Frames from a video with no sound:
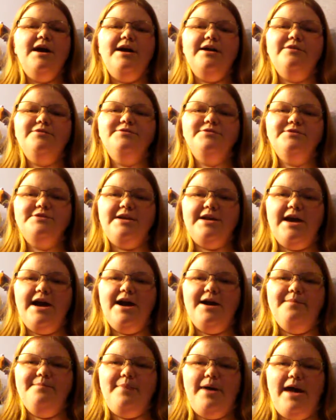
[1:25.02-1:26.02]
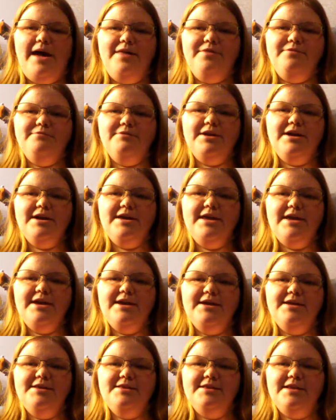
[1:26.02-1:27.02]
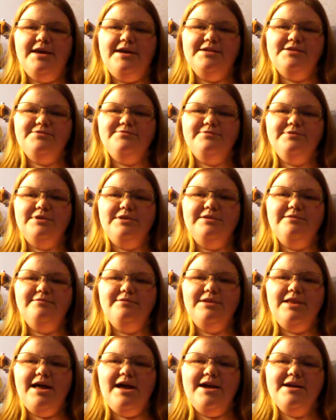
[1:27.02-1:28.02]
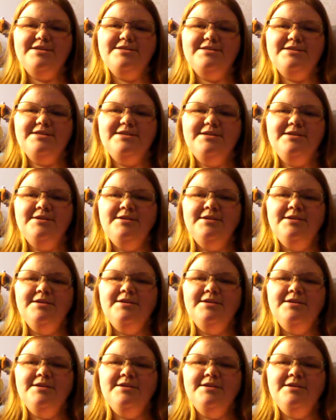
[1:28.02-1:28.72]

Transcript: I also take a hot bath when I can. That's really relaxing.